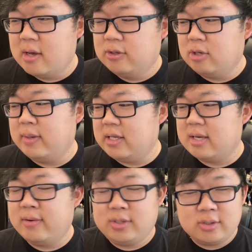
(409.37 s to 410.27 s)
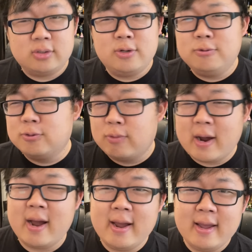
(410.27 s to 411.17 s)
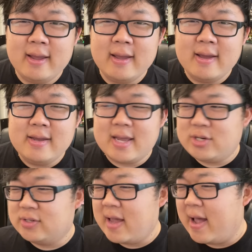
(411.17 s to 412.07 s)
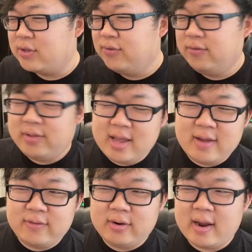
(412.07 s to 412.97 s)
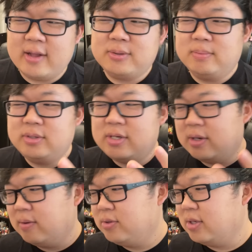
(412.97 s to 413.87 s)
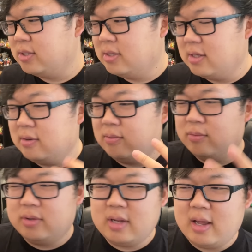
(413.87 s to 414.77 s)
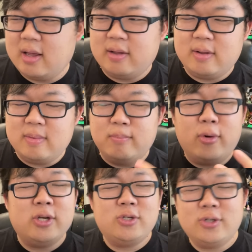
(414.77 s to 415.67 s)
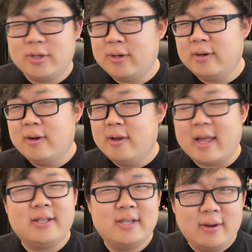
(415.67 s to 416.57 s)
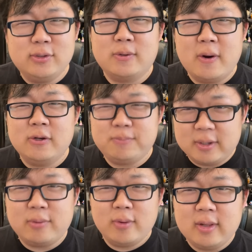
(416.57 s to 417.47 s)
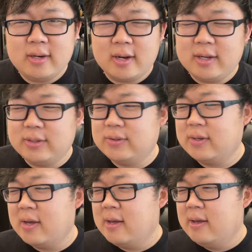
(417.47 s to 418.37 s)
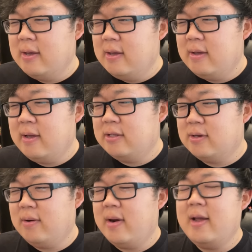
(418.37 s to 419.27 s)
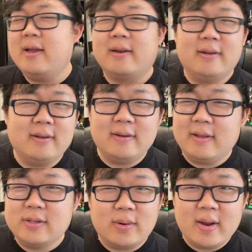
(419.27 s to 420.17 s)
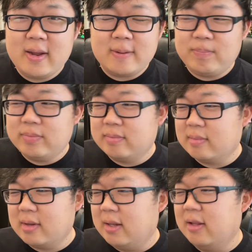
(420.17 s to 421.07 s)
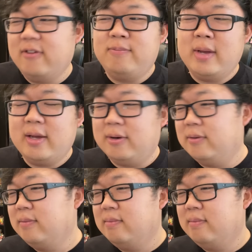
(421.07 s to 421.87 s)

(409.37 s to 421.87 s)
So many sandwiches are too dry. It just adds flavor, adds, you know, just uh, moisture. That sounds gross, but it really does. It's great. It's great. I love mayo.